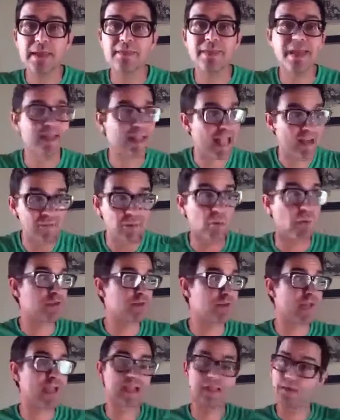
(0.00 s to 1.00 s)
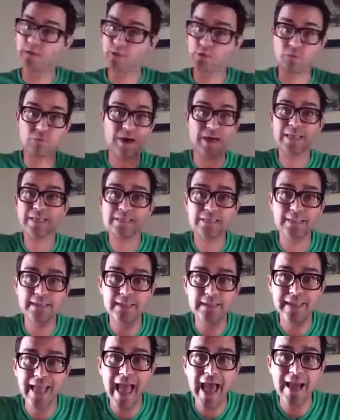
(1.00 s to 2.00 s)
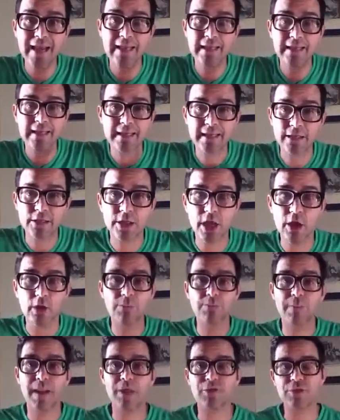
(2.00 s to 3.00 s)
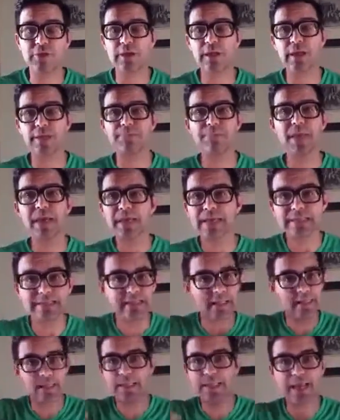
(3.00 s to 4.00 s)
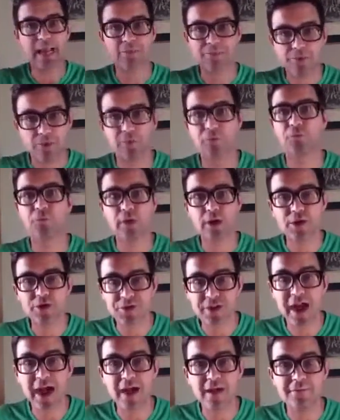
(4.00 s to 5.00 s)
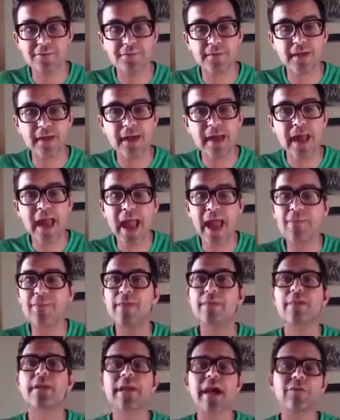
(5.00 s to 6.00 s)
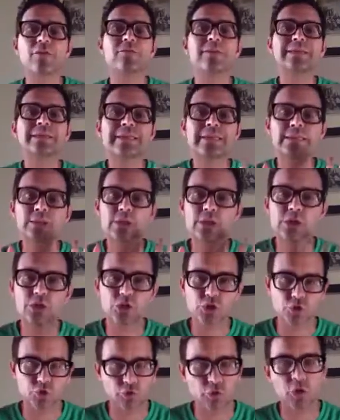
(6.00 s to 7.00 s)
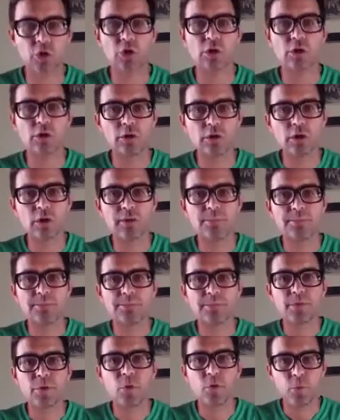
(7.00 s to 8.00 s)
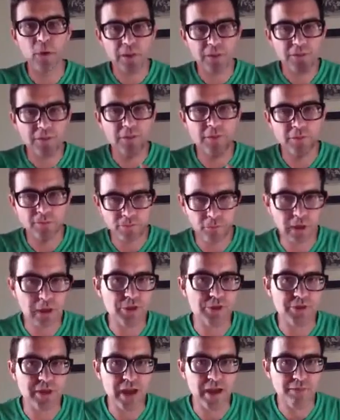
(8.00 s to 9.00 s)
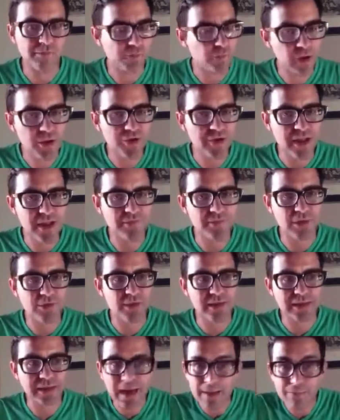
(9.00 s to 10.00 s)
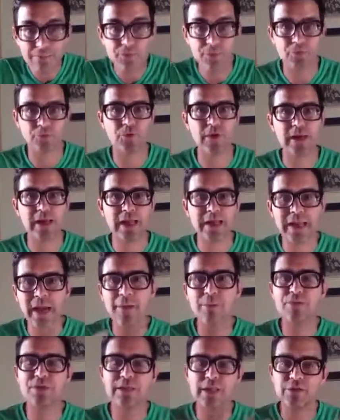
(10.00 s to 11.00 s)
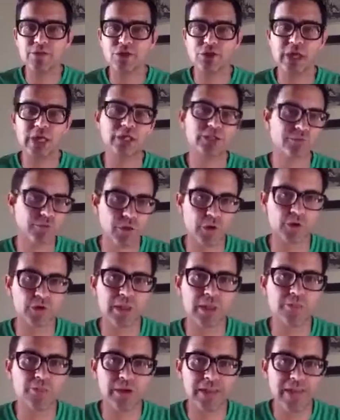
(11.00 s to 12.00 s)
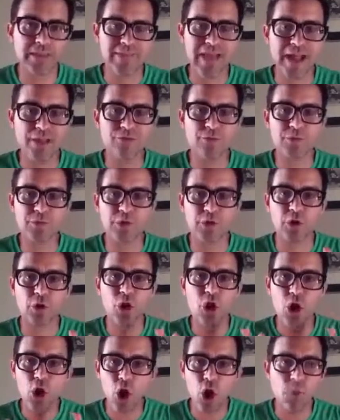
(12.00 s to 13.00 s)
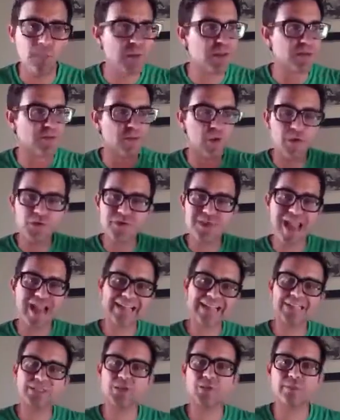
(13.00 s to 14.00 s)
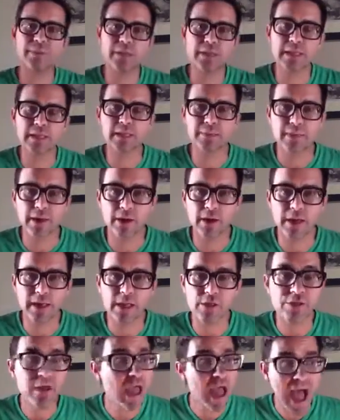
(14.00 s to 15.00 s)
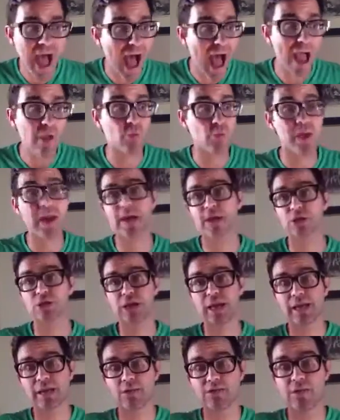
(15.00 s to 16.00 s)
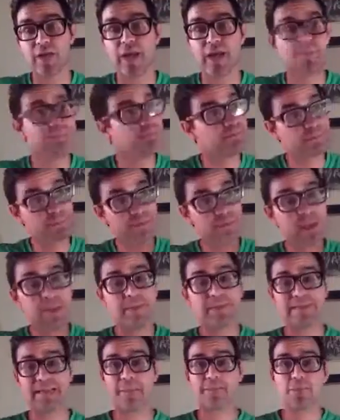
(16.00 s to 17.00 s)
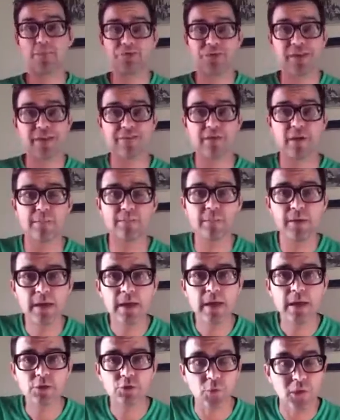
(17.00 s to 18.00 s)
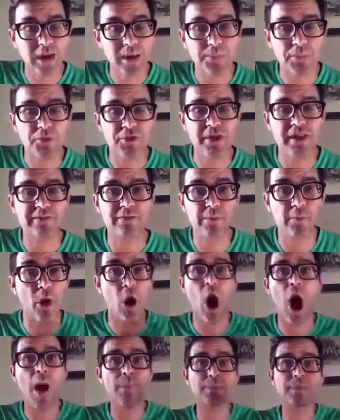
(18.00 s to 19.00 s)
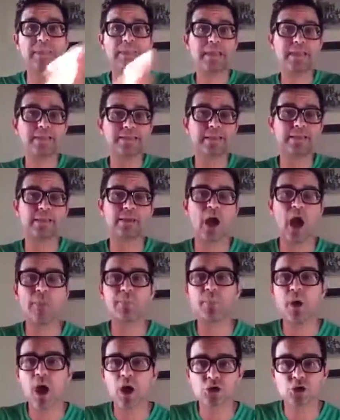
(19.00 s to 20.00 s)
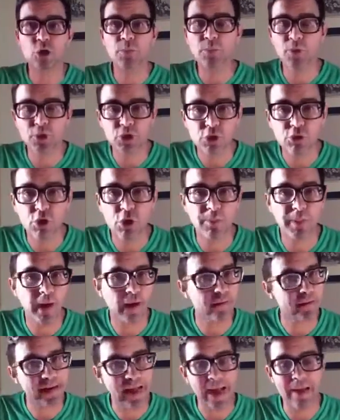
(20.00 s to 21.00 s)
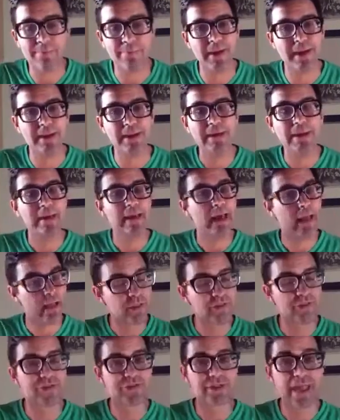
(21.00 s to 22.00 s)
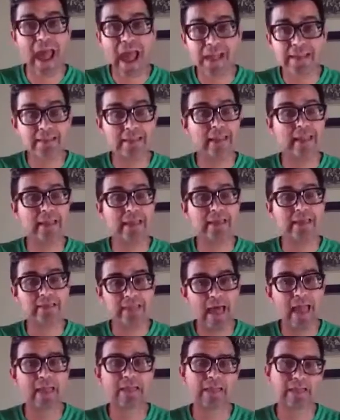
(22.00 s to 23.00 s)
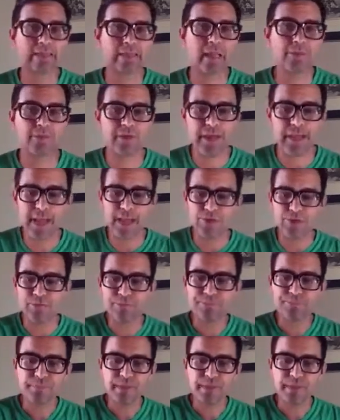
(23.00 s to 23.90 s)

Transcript: then everyone's like running to the daddy to, basically continue to get their free stuff, and then the government can control with the free stuff. Free stuff doesn't come for free. It comes in exchange for your liberty, and that's what they're hoping. So those 92 million Americans, I wish I could say maybe 10% of them, 20% of them are opting into the entrepreneur paradigm, but it's sadly likely not the case.